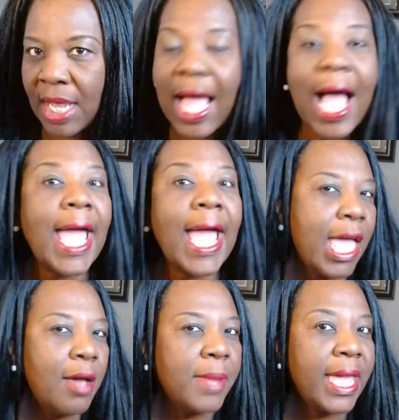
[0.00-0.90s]
I
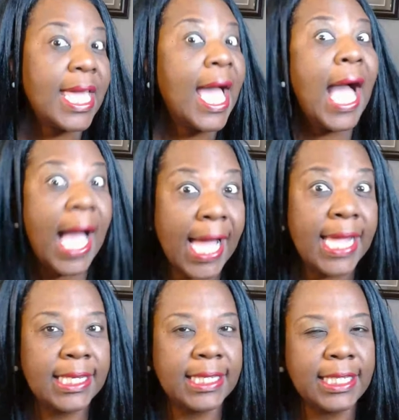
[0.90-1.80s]
am a
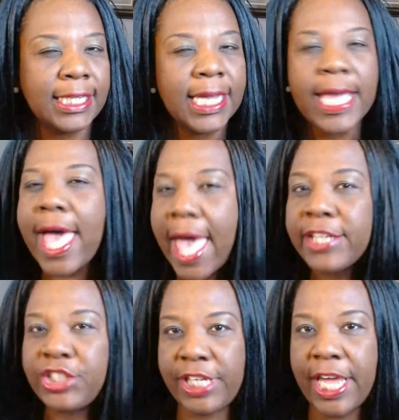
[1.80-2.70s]
highly
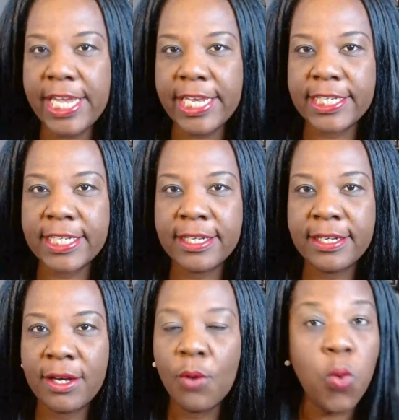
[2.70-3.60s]
educated
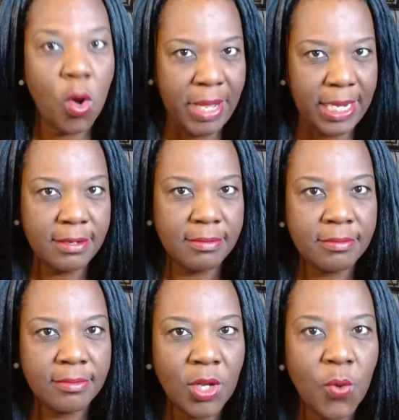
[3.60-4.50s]
woman
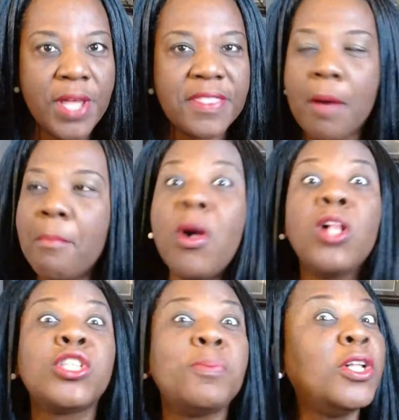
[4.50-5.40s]
with
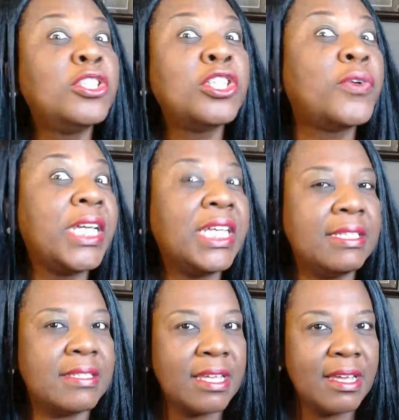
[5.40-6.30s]
multiple
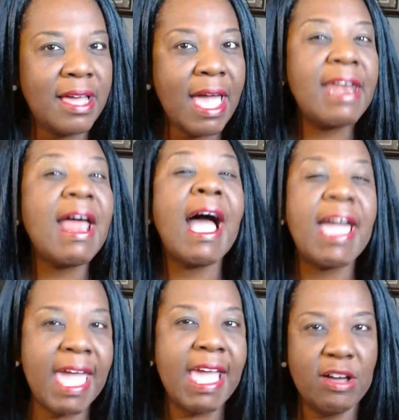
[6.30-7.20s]
degrees, and I
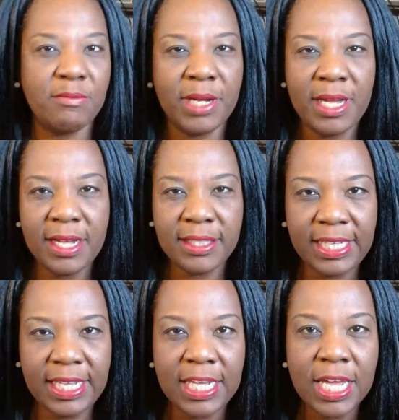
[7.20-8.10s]
am
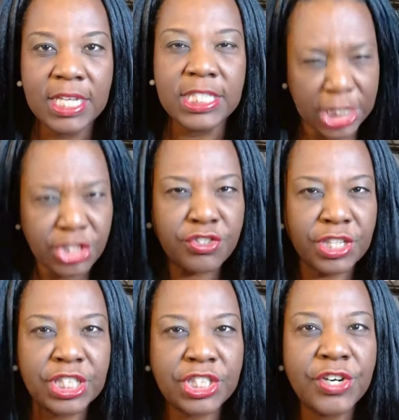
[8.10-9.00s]
the
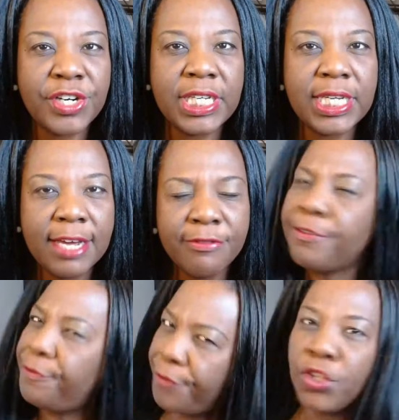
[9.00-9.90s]
district attorney for
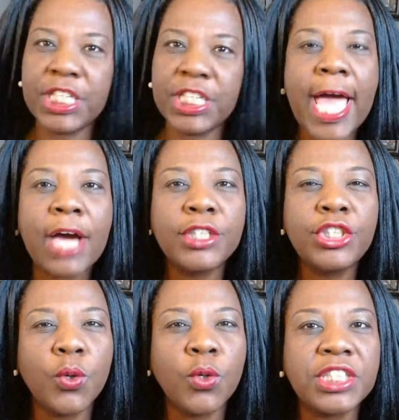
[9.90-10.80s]
Fulton County,
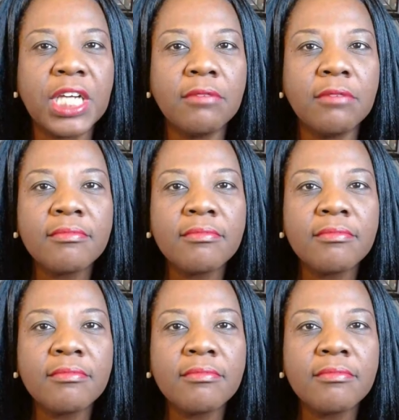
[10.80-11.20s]
Georgia.